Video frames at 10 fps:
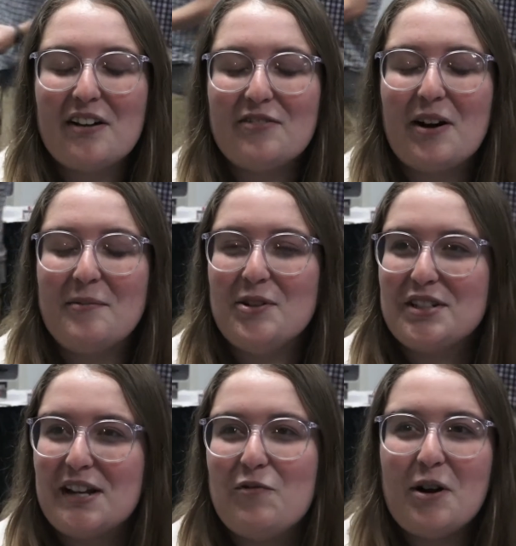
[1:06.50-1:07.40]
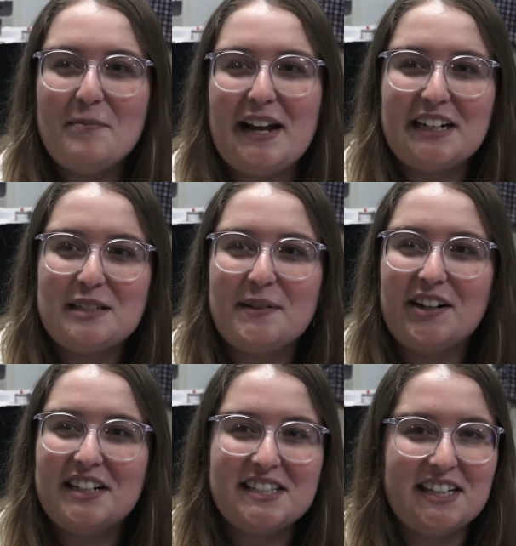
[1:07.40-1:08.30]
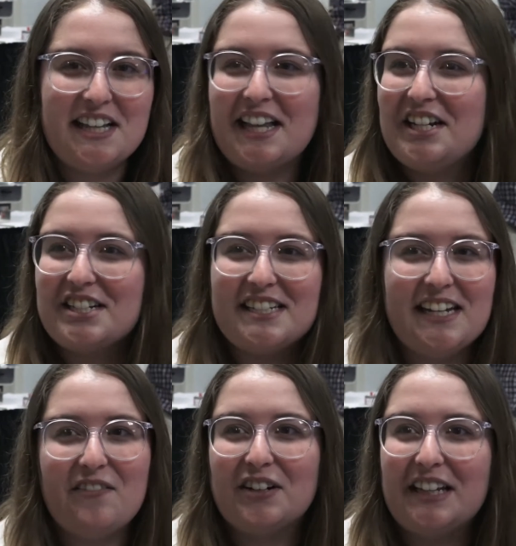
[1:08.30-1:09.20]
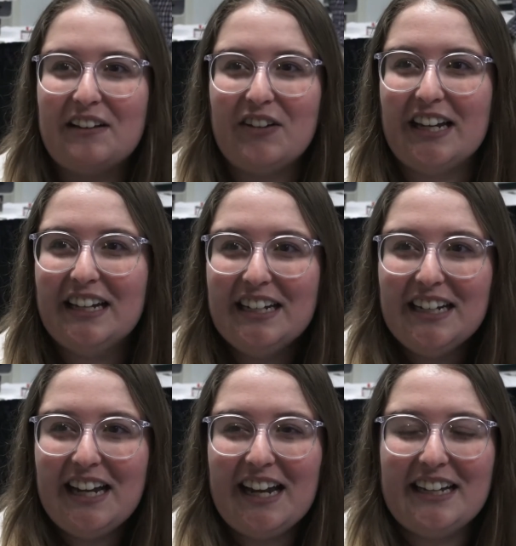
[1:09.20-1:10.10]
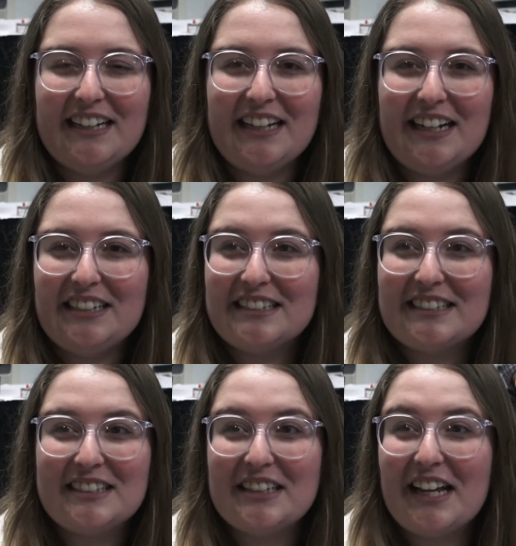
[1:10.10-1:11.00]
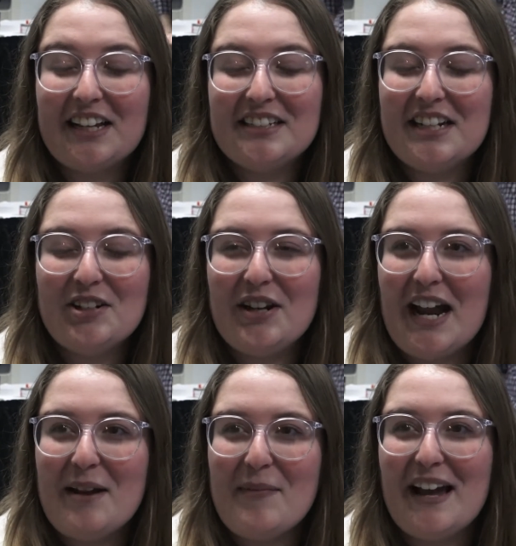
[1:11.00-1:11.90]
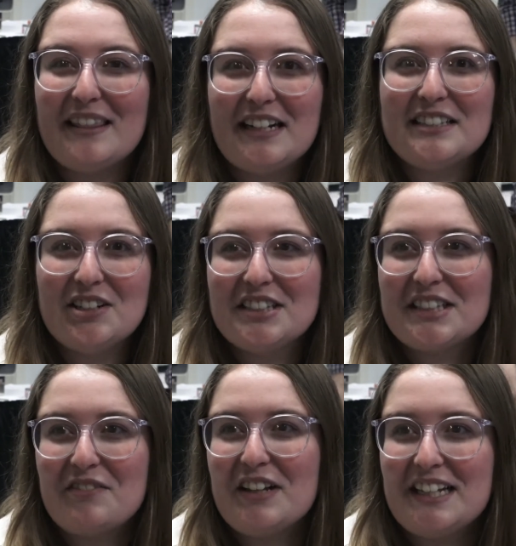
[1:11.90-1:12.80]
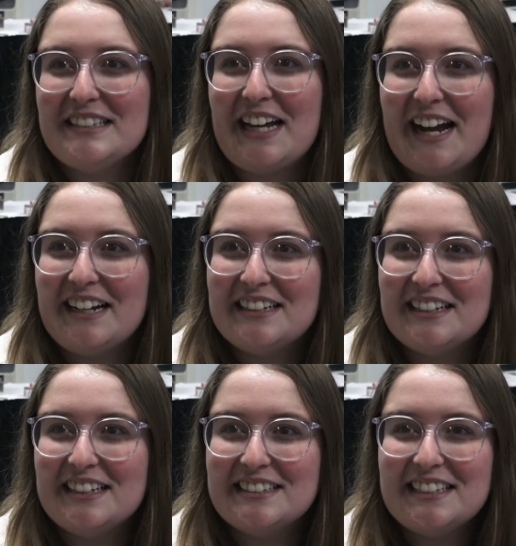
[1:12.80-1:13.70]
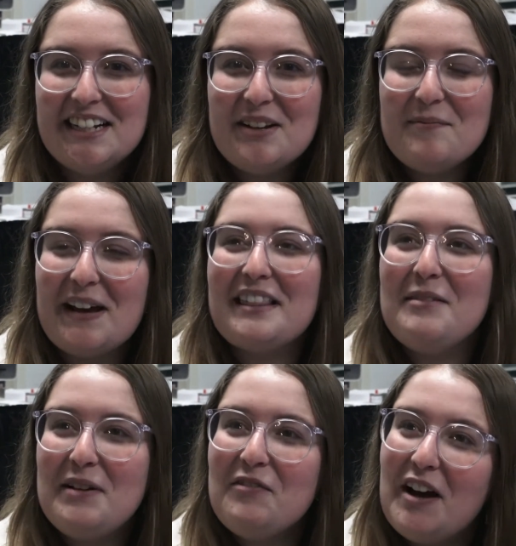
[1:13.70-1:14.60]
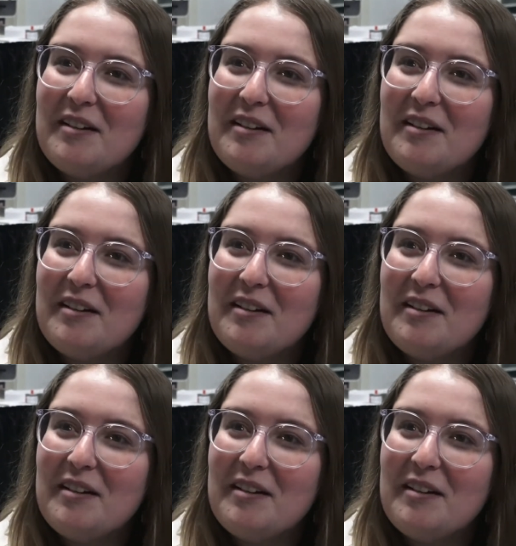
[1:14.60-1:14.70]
a lot from you just have one bad experience and then they just never leave it and they just they continue to hate math and it's honestly really sad because math can be